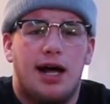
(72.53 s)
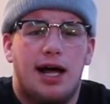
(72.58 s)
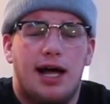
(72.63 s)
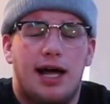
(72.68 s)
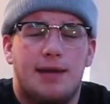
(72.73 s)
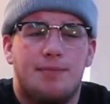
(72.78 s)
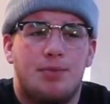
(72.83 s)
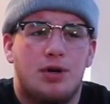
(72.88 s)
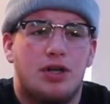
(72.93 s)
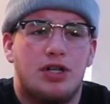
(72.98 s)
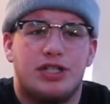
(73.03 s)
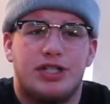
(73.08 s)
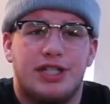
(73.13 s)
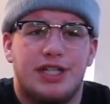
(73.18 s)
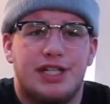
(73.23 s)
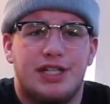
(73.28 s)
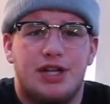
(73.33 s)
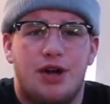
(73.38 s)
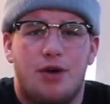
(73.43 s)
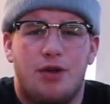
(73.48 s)
I
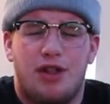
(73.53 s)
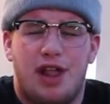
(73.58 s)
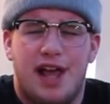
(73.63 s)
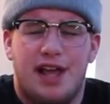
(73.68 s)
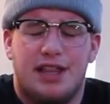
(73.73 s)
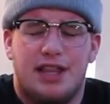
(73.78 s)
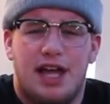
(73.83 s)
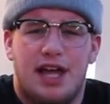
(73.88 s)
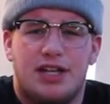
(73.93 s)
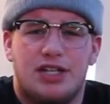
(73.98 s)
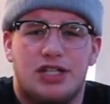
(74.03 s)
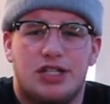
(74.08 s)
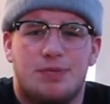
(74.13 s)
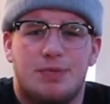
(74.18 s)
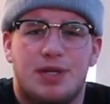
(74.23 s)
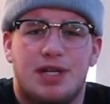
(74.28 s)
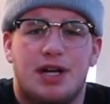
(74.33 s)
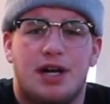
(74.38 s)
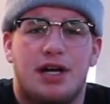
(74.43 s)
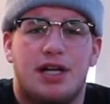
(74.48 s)
personally don't like that,
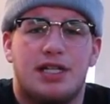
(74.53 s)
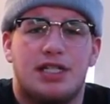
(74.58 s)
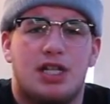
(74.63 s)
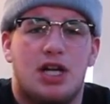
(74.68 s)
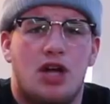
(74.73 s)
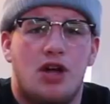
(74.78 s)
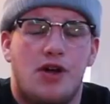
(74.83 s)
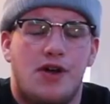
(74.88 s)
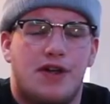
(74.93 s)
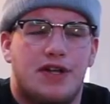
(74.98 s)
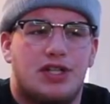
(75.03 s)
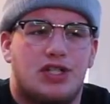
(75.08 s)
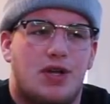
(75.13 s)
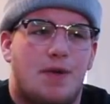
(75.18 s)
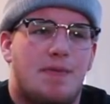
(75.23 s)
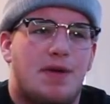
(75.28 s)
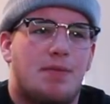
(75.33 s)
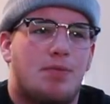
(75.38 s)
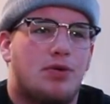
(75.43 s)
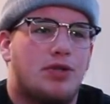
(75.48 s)
just because
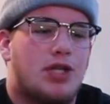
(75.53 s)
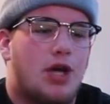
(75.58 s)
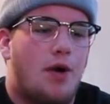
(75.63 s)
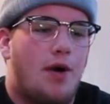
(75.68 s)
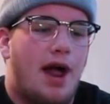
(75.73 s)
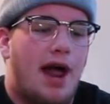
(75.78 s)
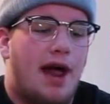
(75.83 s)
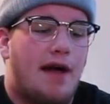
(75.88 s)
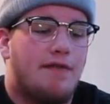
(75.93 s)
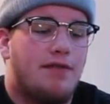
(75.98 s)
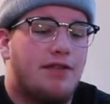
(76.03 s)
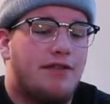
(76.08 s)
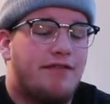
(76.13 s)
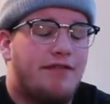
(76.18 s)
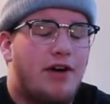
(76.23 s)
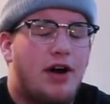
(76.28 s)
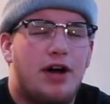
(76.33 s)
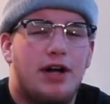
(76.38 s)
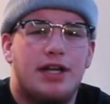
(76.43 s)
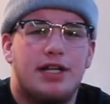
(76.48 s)
some people don't have the
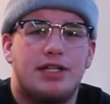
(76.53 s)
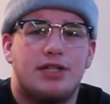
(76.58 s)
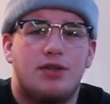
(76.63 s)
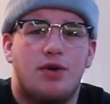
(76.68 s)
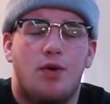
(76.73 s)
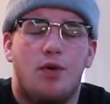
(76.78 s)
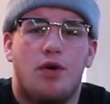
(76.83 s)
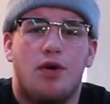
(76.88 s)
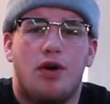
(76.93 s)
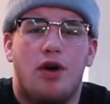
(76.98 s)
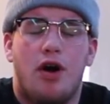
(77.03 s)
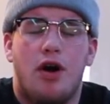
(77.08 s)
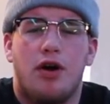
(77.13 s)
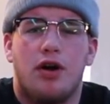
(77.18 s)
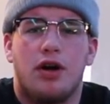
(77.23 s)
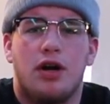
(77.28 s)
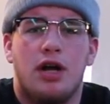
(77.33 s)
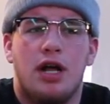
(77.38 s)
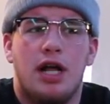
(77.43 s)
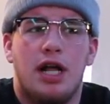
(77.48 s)
funds or
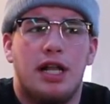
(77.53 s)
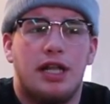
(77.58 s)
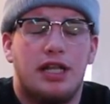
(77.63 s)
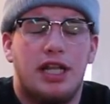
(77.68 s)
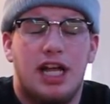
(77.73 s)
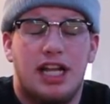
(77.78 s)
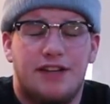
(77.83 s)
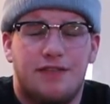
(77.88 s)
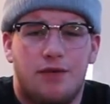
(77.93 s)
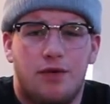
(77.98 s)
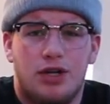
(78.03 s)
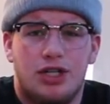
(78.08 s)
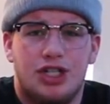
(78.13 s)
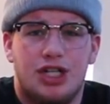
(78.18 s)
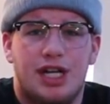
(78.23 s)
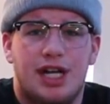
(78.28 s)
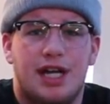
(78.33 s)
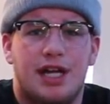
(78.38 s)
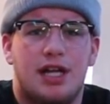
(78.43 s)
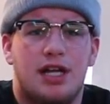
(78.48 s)
are less
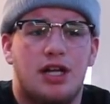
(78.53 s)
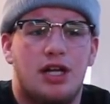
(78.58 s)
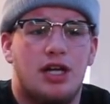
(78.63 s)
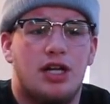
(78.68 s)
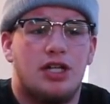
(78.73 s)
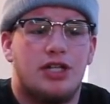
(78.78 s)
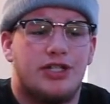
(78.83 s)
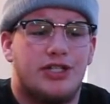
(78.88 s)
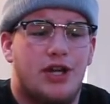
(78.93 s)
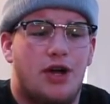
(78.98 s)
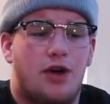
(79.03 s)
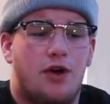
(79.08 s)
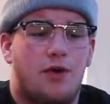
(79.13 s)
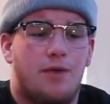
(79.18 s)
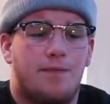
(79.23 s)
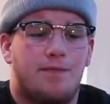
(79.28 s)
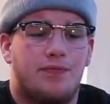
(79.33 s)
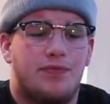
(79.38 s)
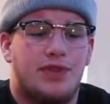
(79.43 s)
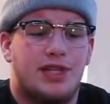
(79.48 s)
fortunate.
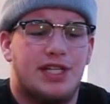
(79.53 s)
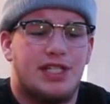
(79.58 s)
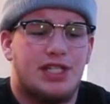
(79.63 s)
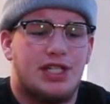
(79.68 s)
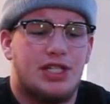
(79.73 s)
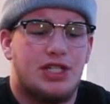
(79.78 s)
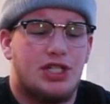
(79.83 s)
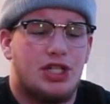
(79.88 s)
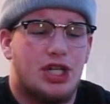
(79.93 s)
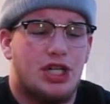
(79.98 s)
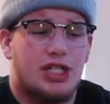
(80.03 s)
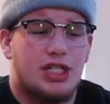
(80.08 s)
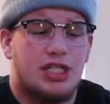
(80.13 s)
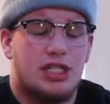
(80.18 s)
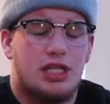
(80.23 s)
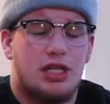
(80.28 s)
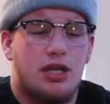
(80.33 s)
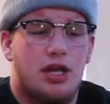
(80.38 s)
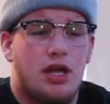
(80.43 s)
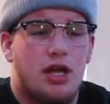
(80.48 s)
So this is
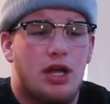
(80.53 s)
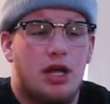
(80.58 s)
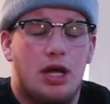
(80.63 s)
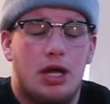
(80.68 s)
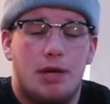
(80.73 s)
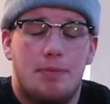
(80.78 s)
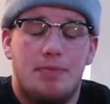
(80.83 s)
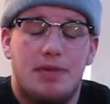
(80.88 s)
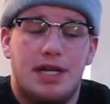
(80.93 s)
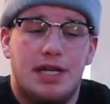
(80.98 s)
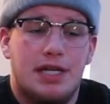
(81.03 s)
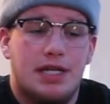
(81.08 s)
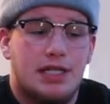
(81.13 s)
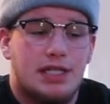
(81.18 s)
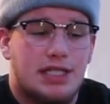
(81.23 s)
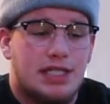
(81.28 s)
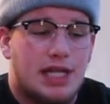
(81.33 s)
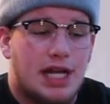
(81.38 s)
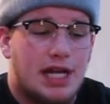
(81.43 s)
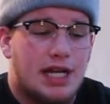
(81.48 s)
just me
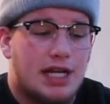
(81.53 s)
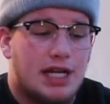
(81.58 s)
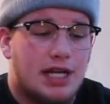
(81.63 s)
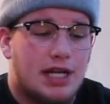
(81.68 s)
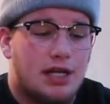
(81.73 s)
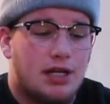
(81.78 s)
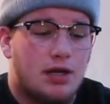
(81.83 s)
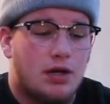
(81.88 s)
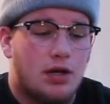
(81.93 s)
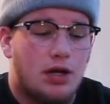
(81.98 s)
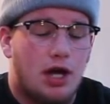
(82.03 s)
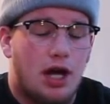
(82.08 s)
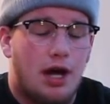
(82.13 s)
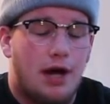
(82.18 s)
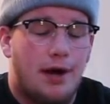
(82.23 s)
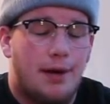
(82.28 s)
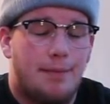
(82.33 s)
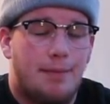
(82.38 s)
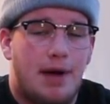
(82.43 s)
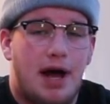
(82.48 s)
stating
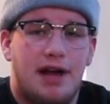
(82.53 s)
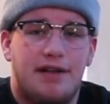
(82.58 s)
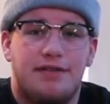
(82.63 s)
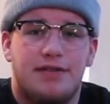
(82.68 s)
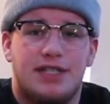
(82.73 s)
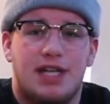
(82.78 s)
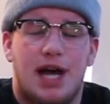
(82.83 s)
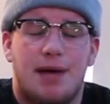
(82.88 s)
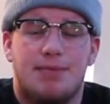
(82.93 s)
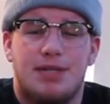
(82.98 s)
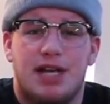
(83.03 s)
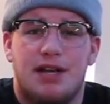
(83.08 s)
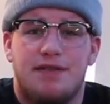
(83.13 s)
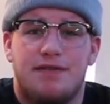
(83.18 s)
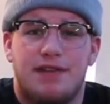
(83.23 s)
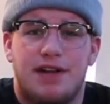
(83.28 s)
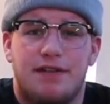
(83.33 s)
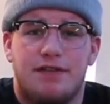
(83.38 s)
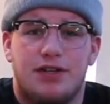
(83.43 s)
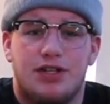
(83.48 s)
my top 10
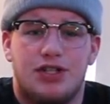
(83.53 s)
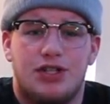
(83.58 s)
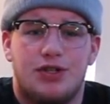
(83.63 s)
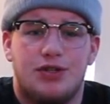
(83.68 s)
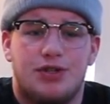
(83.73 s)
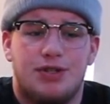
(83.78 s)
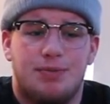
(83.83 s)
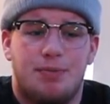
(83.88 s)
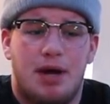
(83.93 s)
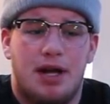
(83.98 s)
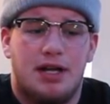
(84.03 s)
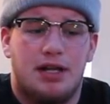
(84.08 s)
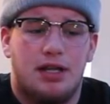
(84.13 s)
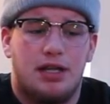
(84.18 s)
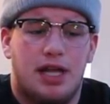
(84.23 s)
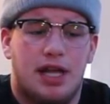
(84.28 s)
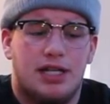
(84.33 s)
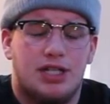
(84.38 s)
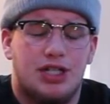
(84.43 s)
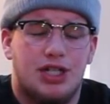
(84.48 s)
favorite shoes in my
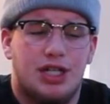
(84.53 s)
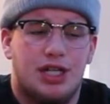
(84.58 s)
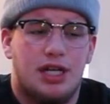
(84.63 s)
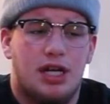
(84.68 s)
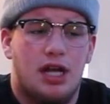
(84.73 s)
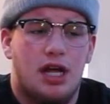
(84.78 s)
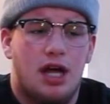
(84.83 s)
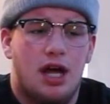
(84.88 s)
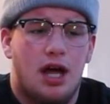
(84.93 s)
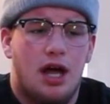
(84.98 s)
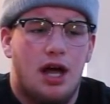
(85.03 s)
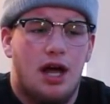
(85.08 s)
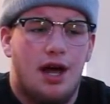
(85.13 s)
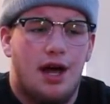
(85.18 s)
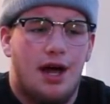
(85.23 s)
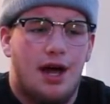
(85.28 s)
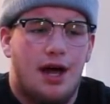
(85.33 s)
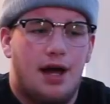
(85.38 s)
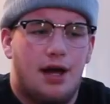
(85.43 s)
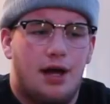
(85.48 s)
collection,
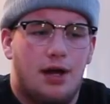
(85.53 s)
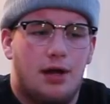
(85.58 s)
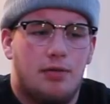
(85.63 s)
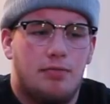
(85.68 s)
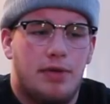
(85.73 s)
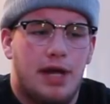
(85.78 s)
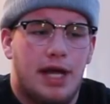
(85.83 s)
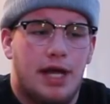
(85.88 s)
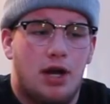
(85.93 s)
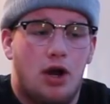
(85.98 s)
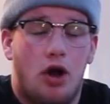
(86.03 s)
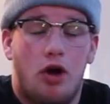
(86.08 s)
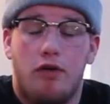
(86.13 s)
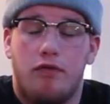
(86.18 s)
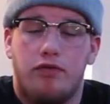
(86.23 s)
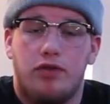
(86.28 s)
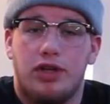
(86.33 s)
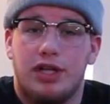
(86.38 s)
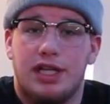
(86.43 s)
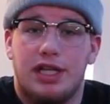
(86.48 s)
and
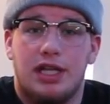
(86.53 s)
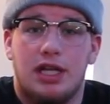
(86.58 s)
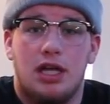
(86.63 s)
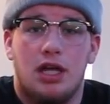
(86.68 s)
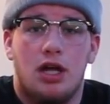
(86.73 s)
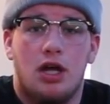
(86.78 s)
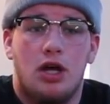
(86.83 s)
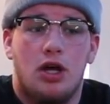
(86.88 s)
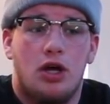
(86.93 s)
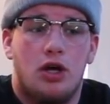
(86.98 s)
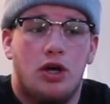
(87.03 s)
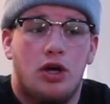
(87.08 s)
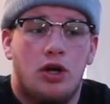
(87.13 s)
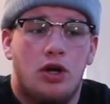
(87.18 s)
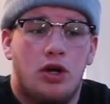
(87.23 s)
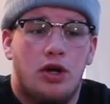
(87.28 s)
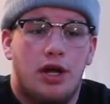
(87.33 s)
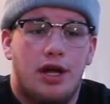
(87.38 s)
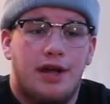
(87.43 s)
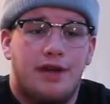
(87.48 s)
hopefully
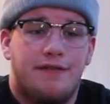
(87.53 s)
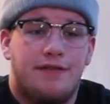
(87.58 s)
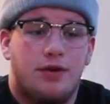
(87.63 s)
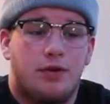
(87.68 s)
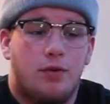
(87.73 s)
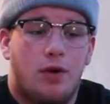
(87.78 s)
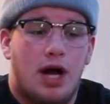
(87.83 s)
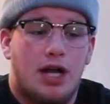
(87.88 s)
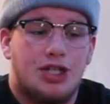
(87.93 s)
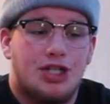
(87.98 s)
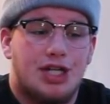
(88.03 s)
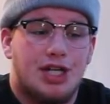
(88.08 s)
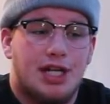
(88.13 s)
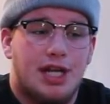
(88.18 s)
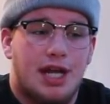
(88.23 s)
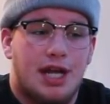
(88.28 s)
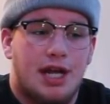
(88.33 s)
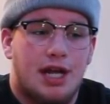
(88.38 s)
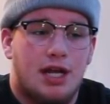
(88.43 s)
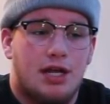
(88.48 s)
if you're
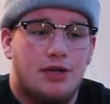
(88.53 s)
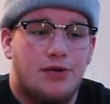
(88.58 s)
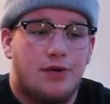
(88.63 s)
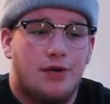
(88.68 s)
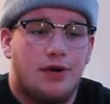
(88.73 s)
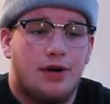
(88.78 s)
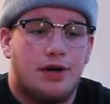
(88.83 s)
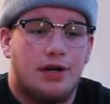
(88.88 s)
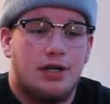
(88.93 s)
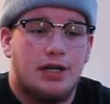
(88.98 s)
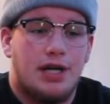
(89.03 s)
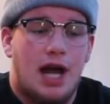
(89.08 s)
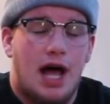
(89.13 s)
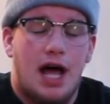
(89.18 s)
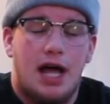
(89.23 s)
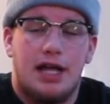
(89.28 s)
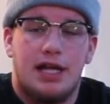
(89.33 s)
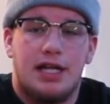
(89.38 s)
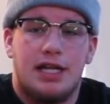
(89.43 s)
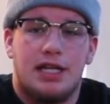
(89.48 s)
watching and you're
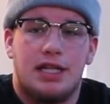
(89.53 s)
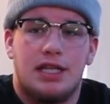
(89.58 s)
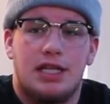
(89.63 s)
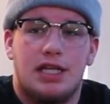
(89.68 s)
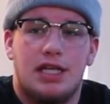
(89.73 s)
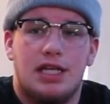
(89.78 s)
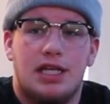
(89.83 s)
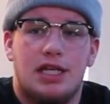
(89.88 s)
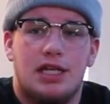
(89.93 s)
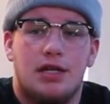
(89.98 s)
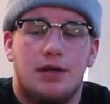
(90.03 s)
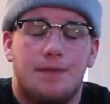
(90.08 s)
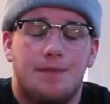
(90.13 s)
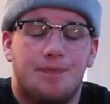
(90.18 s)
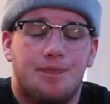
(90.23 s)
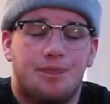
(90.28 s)
not in the